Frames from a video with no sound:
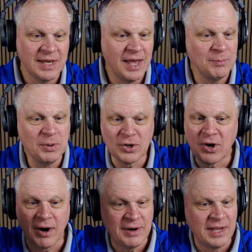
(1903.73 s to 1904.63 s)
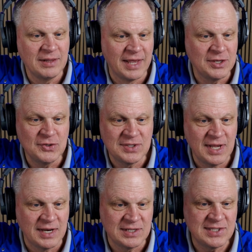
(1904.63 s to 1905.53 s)
And Bill Cartwright, like you
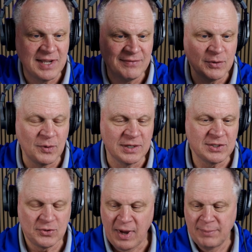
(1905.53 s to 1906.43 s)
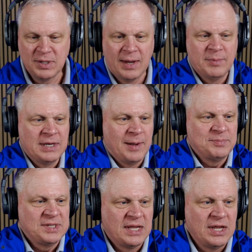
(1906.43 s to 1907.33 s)
said, is 7'1", so I'm coming up
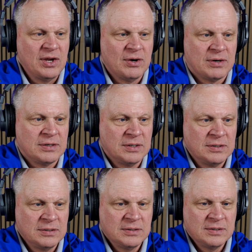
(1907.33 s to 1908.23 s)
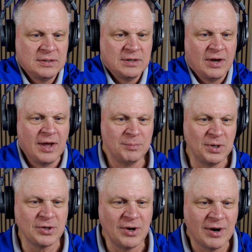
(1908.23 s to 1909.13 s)
to here on
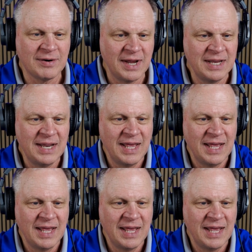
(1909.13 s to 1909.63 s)
Bill Cartwright.